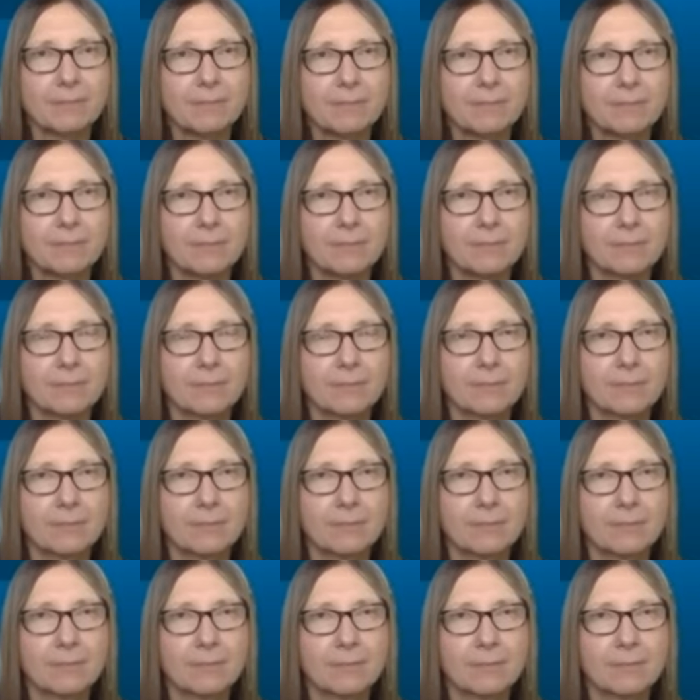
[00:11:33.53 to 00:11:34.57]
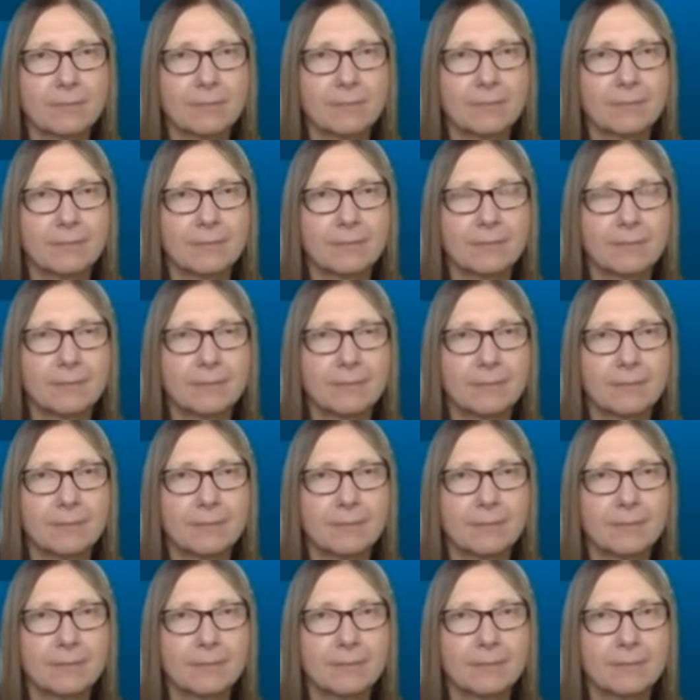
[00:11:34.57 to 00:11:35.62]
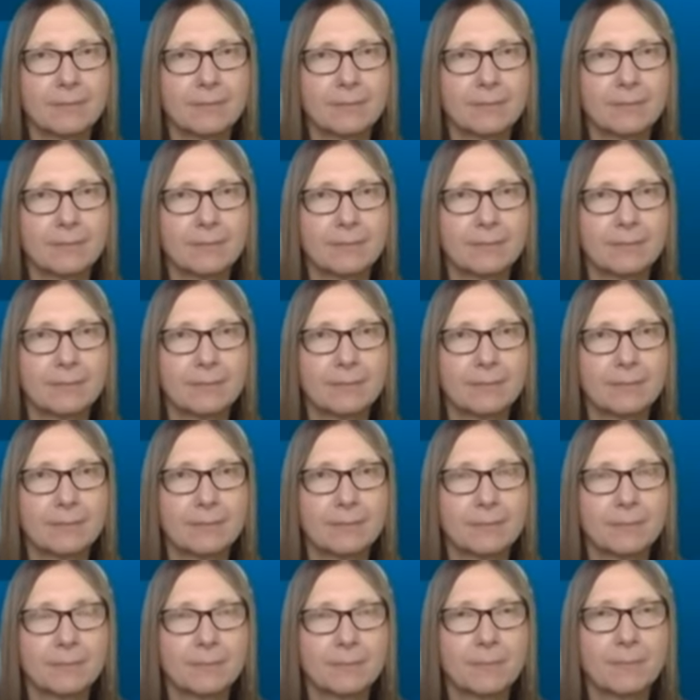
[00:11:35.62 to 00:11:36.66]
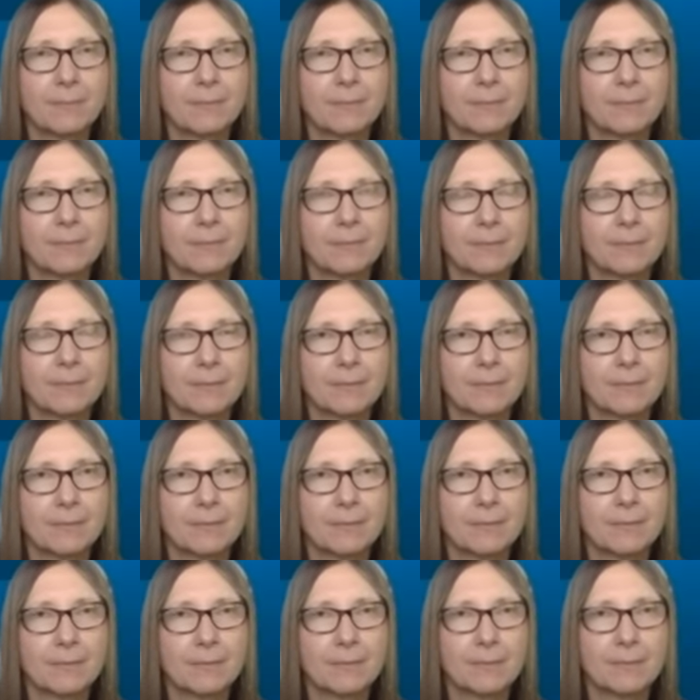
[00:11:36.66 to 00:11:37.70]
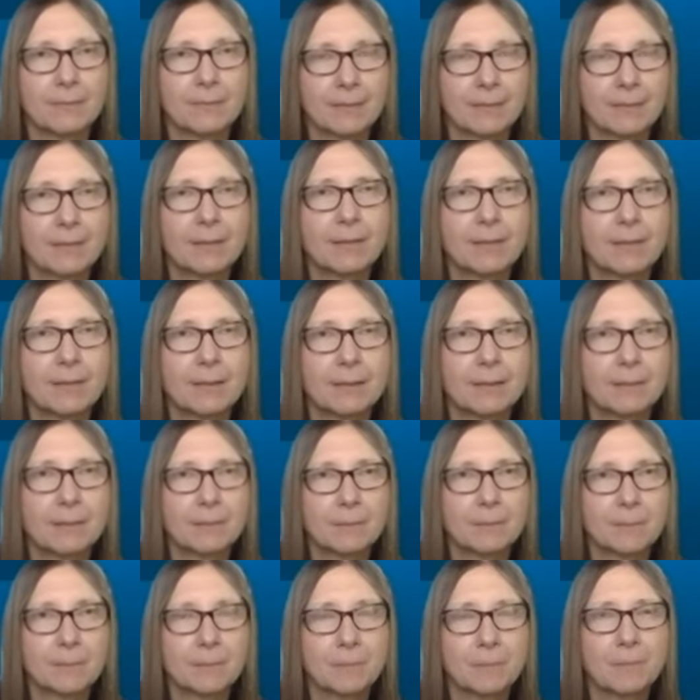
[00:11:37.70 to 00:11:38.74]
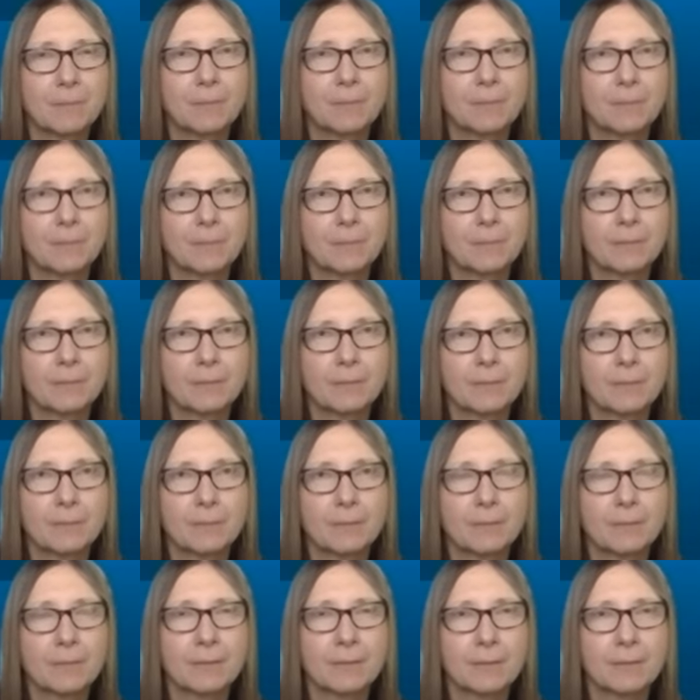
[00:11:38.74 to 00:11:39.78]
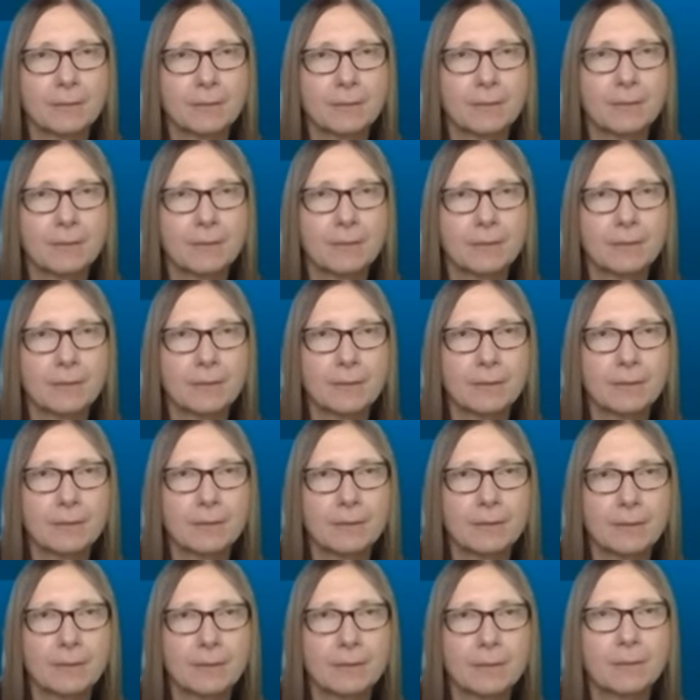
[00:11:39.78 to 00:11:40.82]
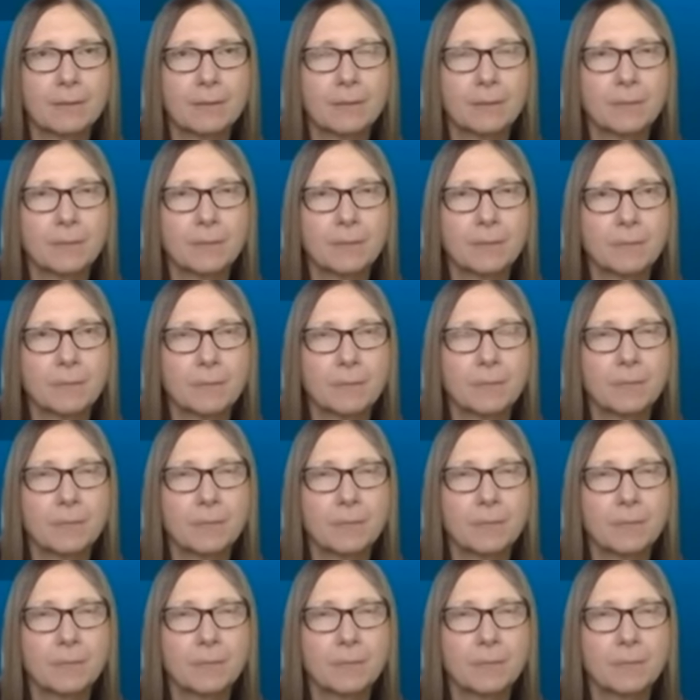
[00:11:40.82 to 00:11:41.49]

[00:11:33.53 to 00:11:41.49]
No words are spoken by the person on screen.